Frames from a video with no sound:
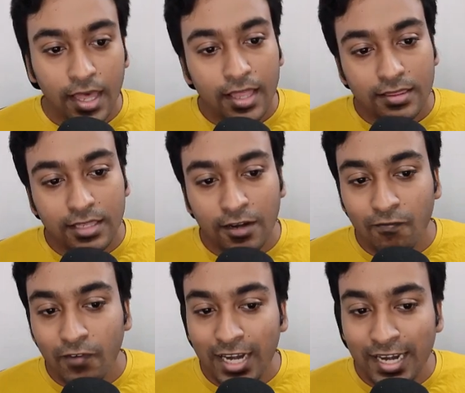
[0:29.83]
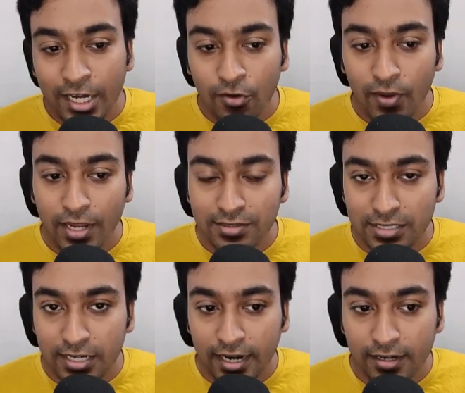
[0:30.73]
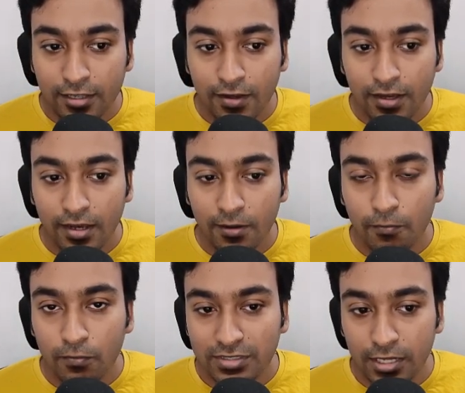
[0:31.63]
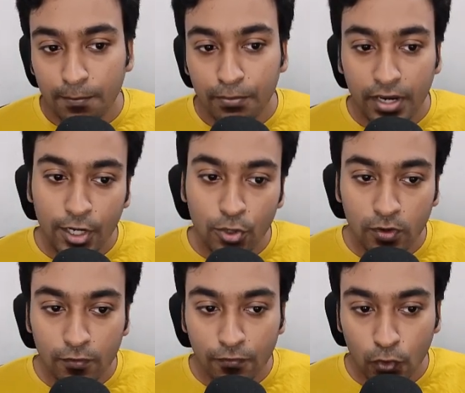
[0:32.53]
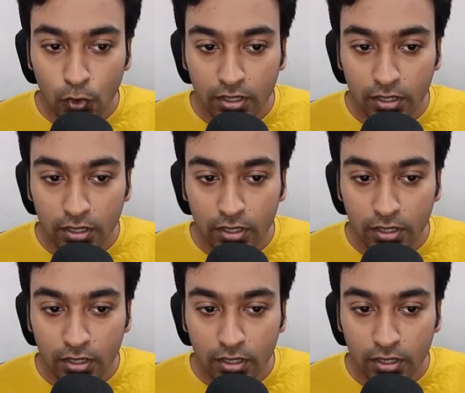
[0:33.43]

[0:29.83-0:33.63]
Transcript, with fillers: then we need to extract the zip into a folder.